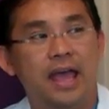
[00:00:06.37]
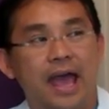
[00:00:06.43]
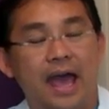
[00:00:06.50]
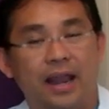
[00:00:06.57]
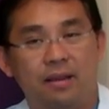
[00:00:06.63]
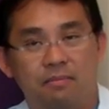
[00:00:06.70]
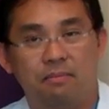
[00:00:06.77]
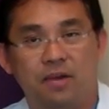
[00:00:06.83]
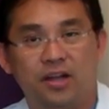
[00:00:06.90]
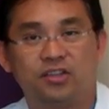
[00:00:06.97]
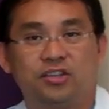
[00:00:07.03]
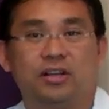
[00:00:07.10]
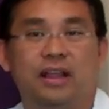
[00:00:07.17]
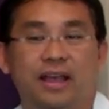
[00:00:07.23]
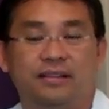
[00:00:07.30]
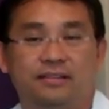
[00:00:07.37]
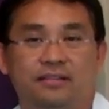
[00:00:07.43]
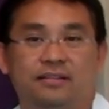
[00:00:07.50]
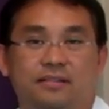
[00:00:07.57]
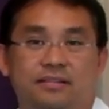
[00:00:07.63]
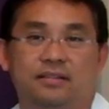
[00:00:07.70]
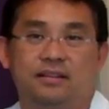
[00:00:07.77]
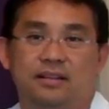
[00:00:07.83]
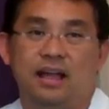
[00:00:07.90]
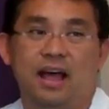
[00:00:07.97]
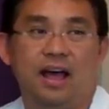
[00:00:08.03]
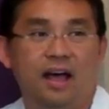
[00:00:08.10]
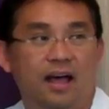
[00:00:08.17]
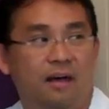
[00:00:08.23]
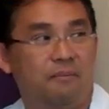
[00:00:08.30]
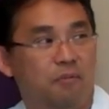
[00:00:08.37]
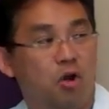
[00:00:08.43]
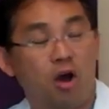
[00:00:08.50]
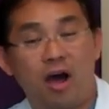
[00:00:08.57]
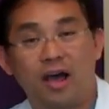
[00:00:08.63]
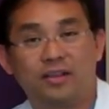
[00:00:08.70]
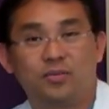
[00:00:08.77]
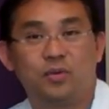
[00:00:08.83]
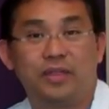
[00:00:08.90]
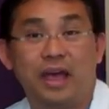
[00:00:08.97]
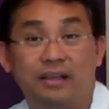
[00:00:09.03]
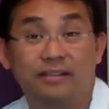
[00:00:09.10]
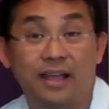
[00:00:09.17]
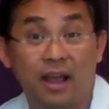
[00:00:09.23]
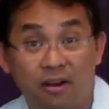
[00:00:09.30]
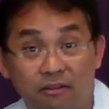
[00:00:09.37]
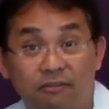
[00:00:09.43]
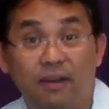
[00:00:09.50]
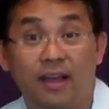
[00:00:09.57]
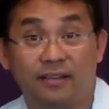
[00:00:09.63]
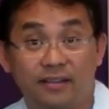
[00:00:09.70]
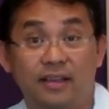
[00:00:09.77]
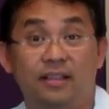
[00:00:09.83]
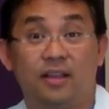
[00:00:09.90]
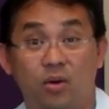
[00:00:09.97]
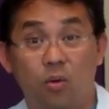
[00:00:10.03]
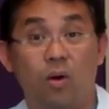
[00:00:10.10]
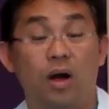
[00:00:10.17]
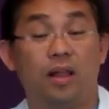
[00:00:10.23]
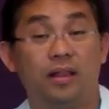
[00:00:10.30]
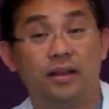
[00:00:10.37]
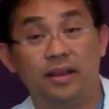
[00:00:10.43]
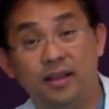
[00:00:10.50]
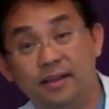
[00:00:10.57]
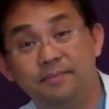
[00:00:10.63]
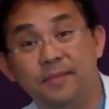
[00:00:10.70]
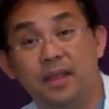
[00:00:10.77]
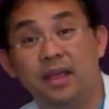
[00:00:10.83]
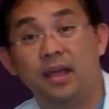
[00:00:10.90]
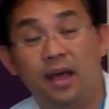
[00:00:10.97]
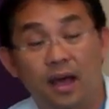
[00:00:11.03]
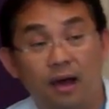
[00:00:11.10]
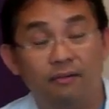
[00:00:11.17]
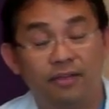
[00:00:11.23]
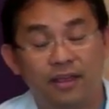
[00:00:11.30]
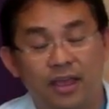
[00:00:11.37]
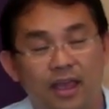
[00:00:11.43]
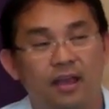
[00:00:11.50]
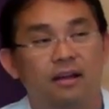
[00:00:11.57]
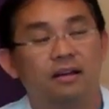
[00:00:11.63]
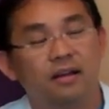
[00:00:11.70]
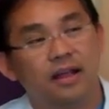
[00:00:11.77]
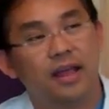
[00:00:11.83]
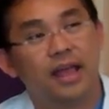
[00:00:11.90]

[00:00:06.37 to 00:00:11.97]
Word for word: at a much less um, cost without sacrificing the quality of the care.